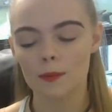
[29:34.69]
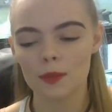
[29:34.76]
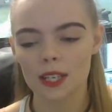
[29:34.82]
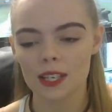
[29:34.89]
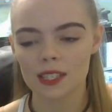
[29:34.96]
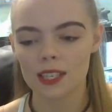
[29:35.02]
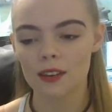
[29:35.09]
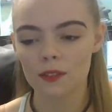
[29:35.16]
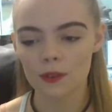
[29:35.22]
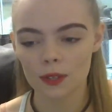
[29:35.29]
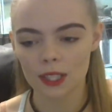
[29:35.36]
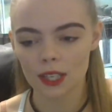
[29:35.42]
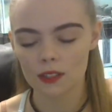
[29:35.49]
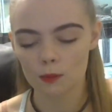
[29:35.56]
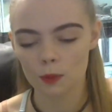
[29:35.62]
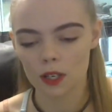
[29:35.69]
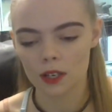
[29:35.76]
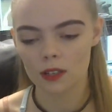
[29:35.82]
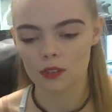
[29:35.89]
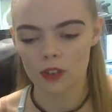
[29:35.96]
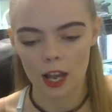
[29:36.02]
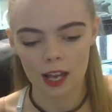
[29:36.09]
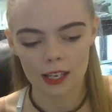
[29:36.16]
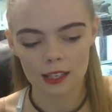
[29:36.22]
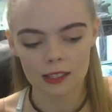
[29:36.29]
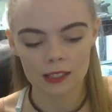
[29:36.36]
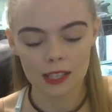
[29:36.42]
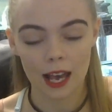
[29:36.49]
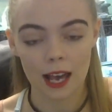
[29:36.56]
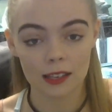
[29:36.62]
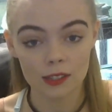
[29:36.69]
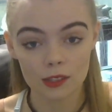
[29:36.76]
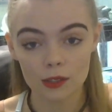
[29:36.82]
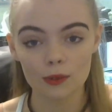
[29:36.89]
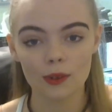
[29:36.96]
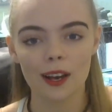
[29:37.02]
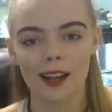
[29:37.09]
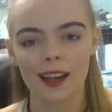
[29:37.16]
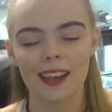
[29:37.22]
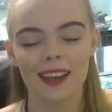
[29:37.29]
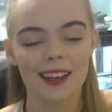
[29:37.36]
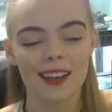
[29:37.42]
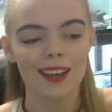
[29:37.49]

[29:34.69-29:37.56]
because everyone loves bearded dragons, as do I,